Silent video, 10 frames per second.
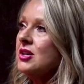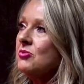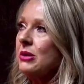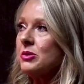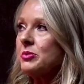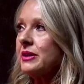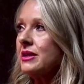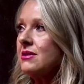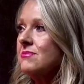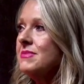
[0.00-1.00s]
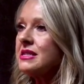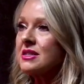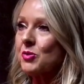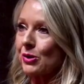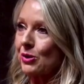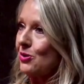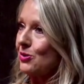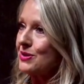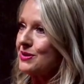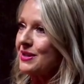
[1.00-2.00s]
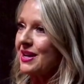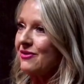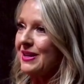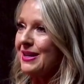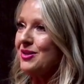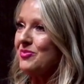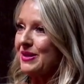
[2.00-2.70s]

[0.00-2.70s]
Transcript: probably missed more goals than I've hit,